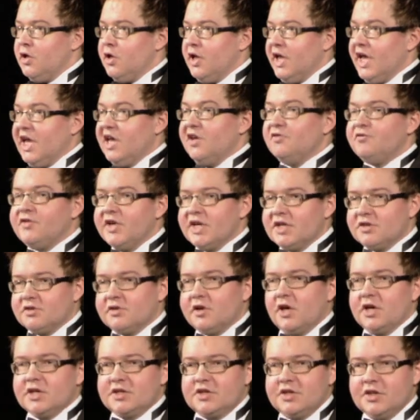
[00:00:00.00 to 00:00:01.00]
Evenings
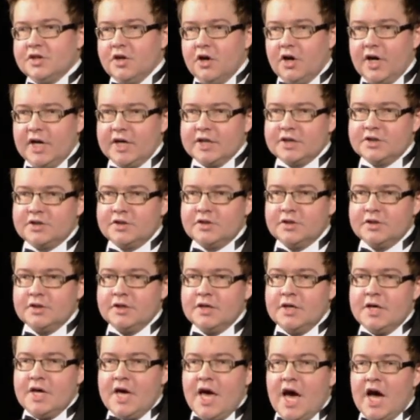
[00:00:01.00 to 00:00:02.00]
like tonight
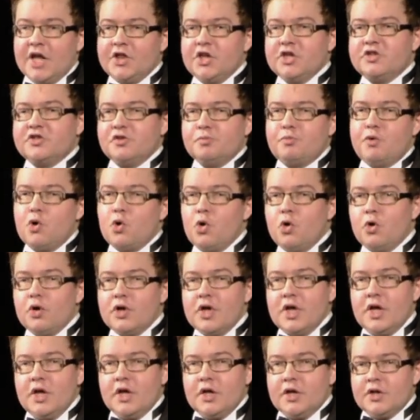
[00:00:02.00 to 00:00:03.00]
and the support
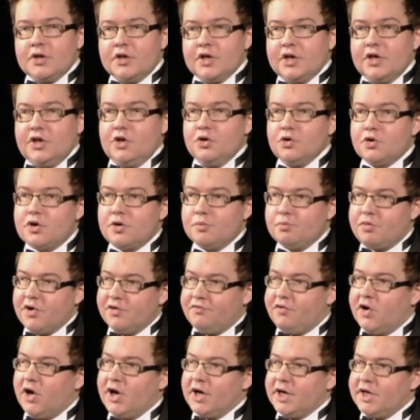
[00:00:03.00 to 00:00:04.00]
that you can
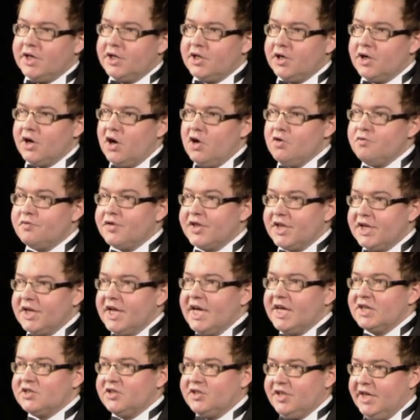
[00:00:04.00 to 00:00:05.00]
provide over the
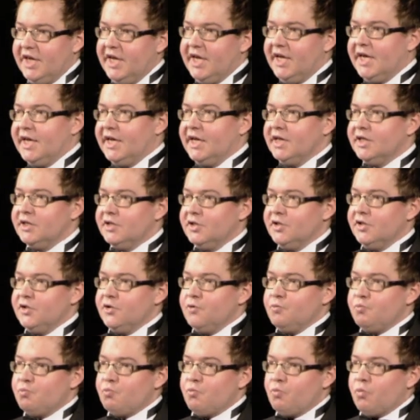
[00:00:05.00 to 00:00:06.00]
next year
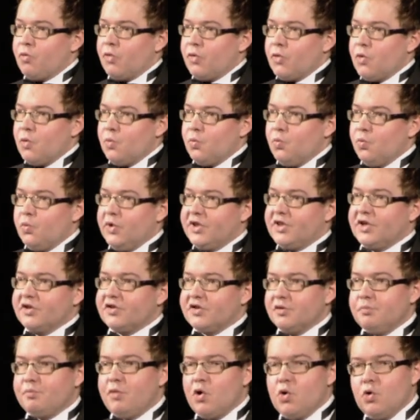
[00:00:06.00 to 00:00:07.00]
with the
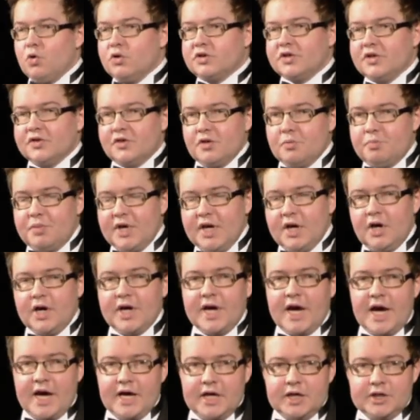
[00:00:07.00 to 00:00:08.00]
support of the
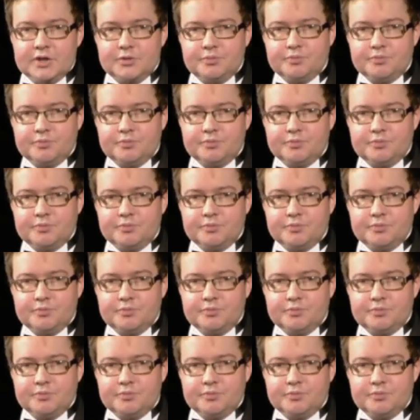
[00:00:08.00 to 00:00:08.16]
BIA